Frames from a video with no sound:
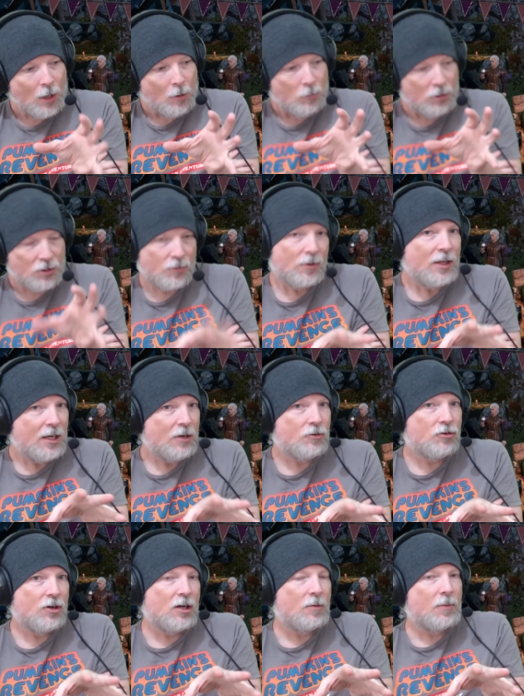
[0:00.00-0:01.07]
What's really
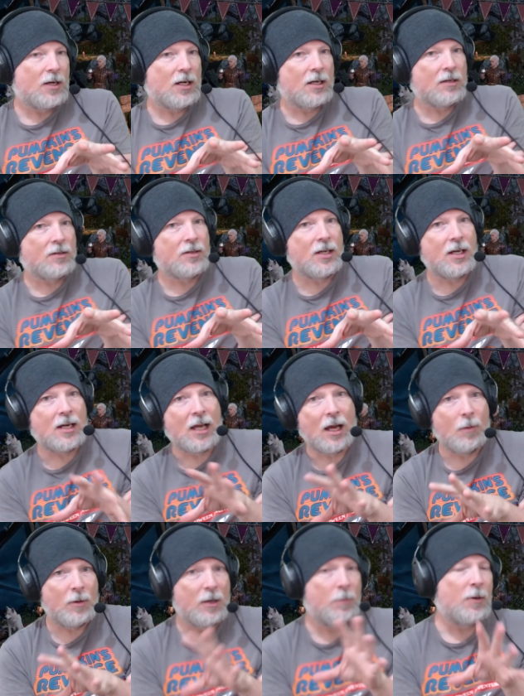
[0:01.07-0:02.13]
interesting to me is seeing
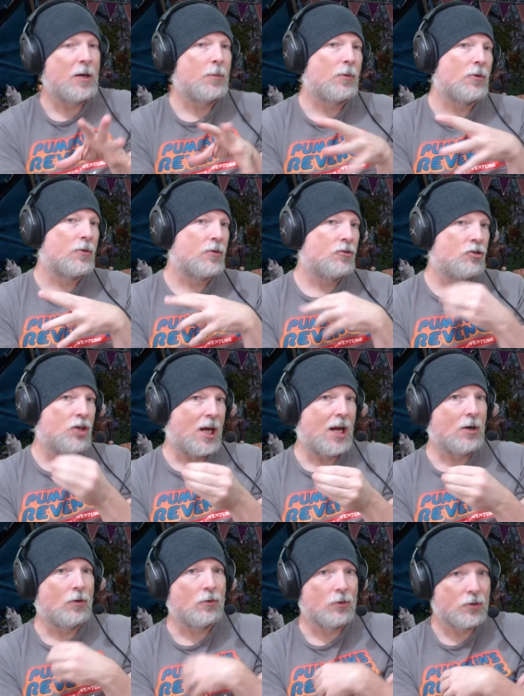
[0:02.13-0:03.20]
how many people's
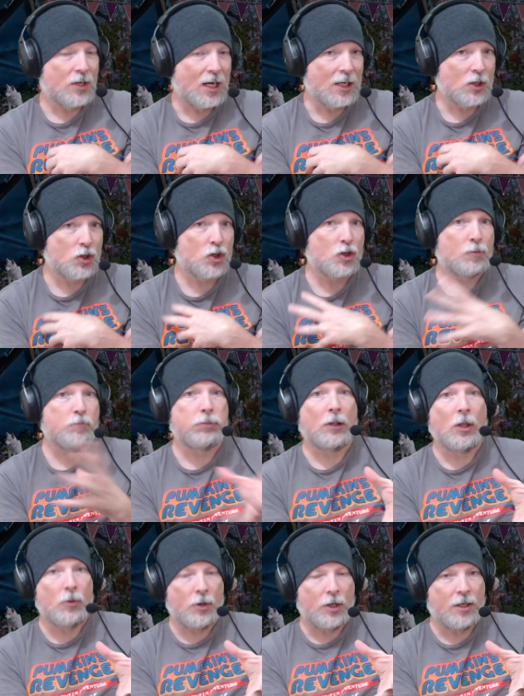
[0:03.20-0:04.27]
channels
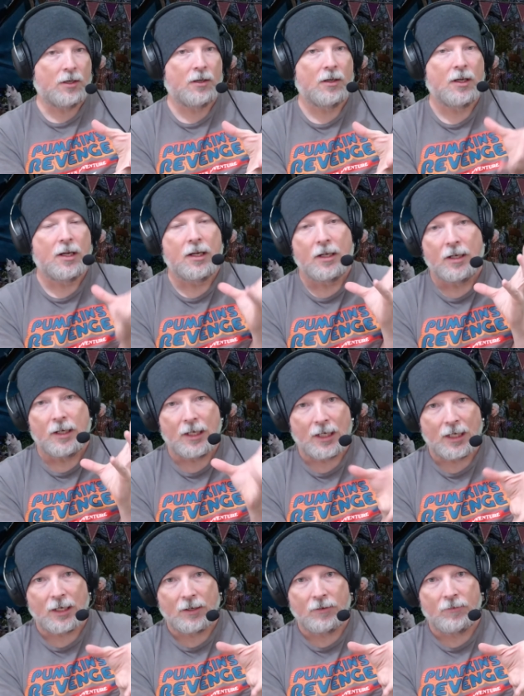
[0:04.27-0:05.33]
exploded
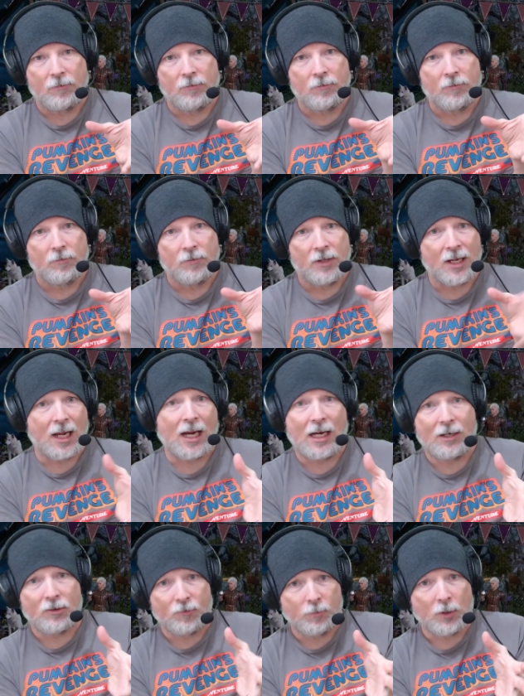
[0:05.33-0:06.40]
in the
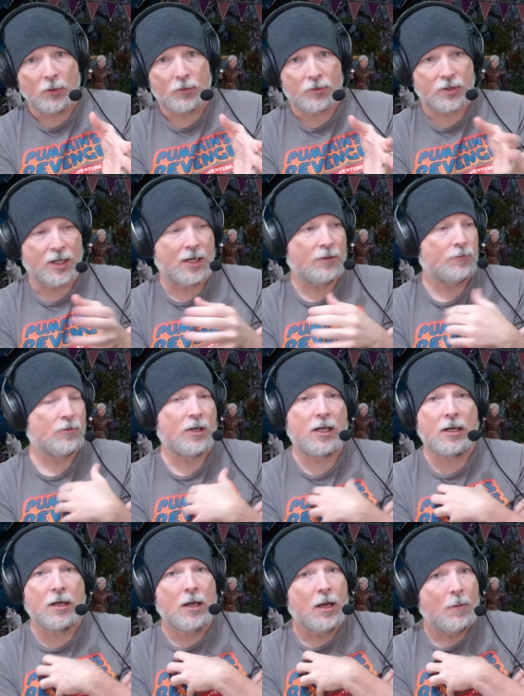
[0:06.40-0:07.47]
age of Baldur's Gate
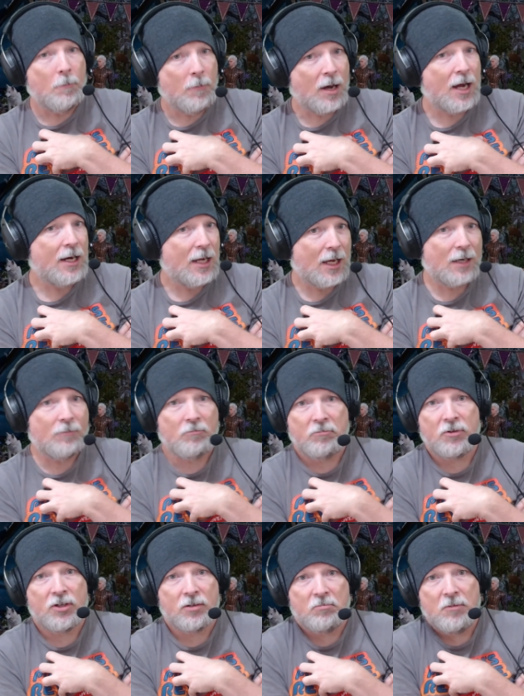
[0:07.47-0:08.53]
three. Mine had,
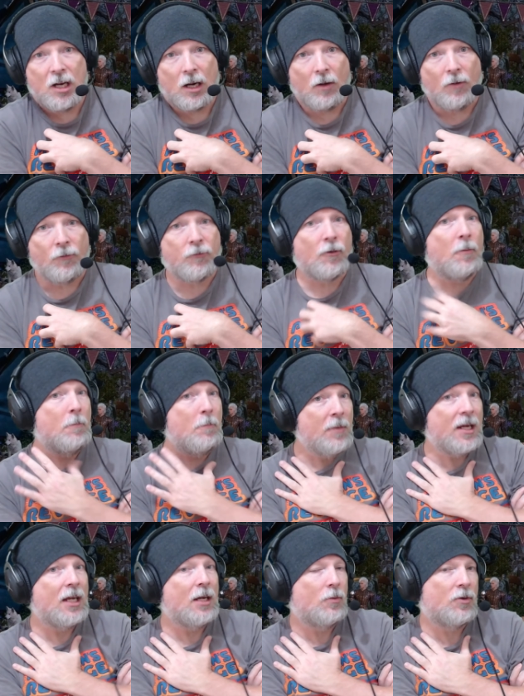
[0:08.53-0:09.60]
you know, for
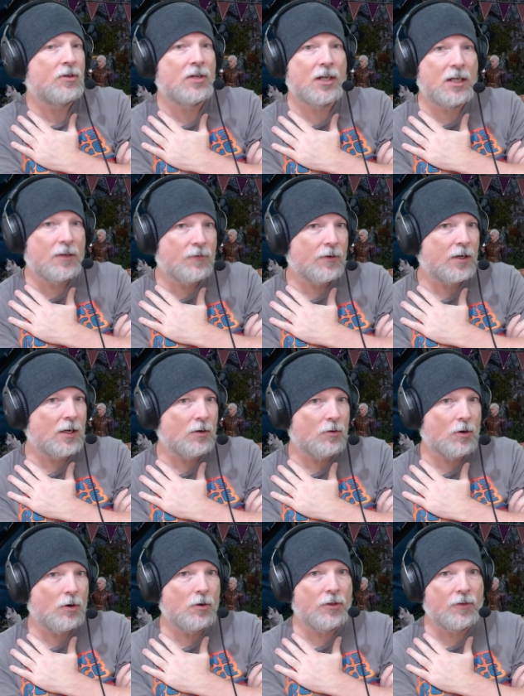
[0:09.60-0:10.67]
me it was significant
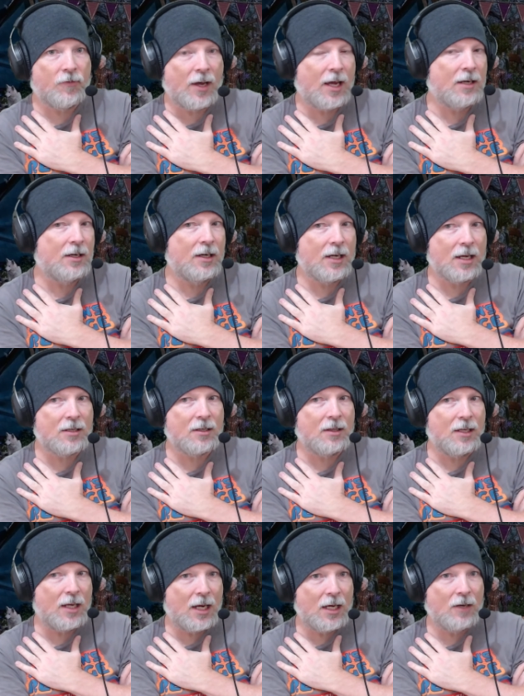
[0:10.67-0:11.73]
growth. If I had to guess at
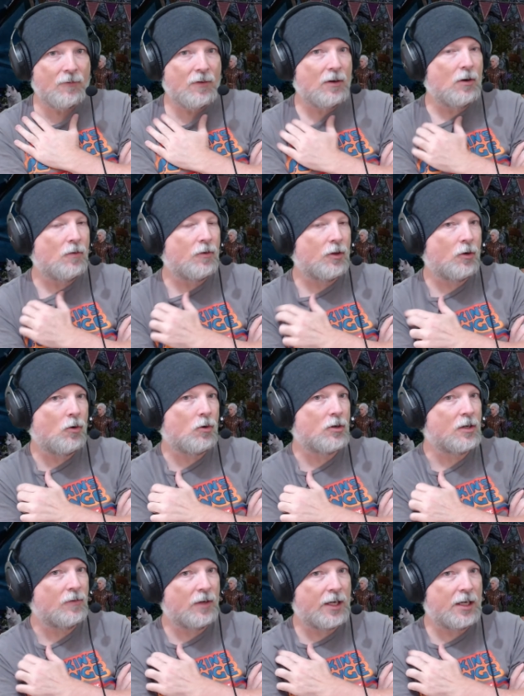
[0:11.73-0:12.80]
the end of it over the
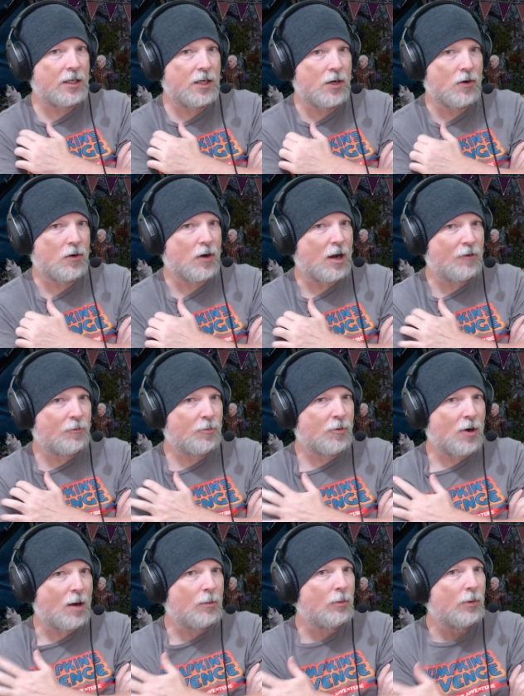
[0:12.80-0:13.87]
course of like a year, I've
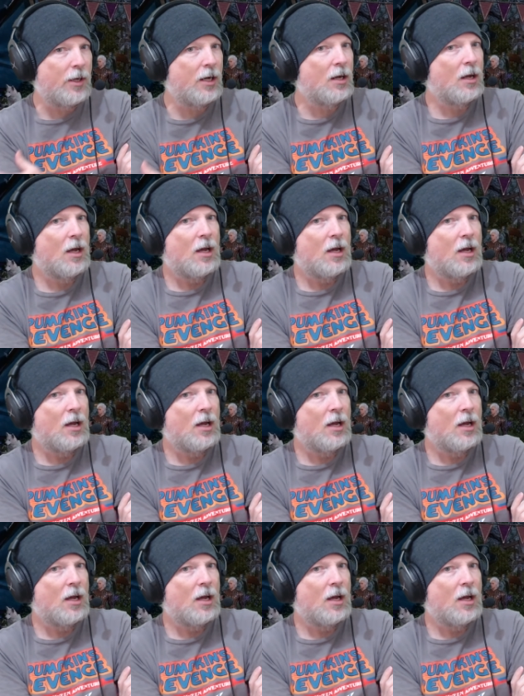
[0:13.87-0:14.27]
probably